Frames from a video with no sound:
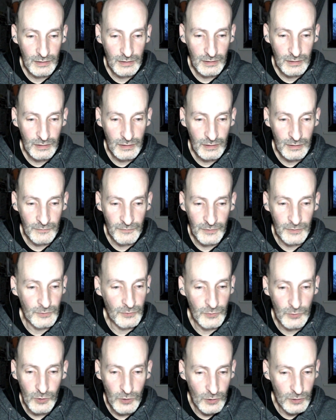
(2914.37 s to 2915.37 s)

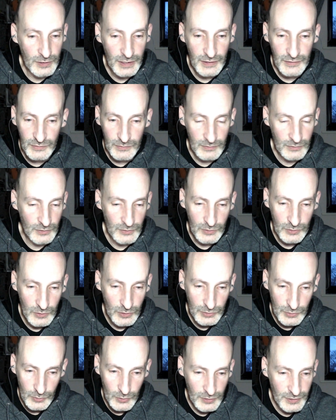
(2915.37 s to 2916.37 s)
do all these, you go
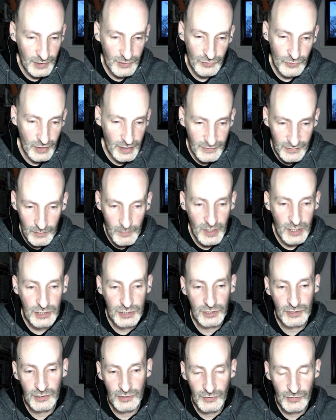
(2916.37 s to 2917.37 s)
through all these crazy
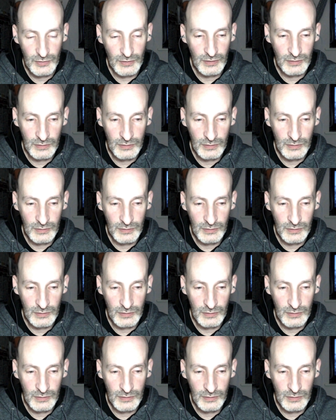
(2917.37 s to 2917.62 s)
measures